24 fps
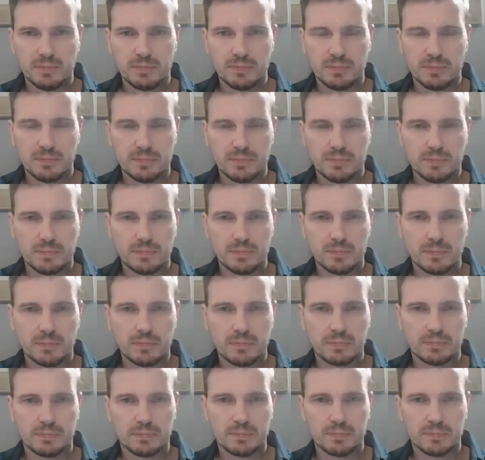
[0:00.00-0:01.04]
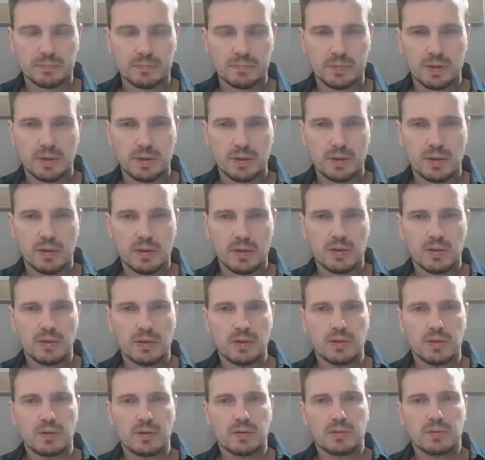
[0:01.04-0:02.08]

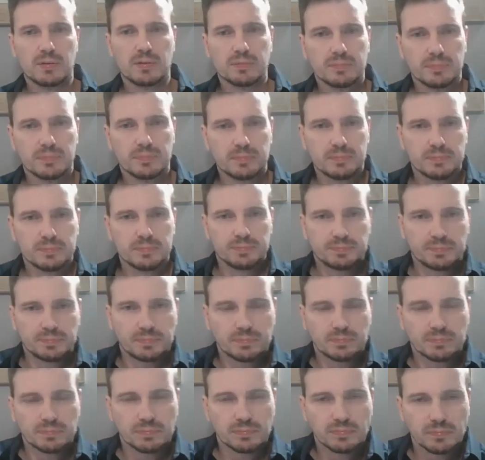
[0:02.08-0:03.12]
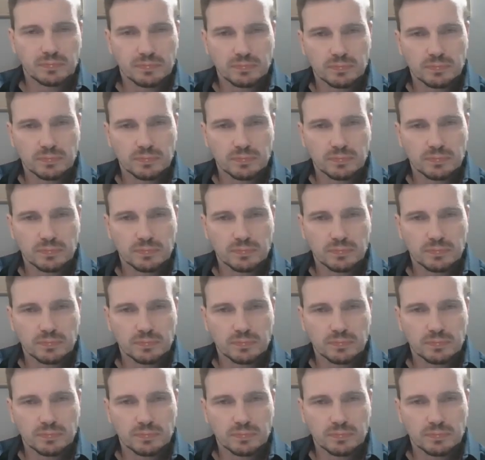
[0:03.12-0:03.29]
[no speech]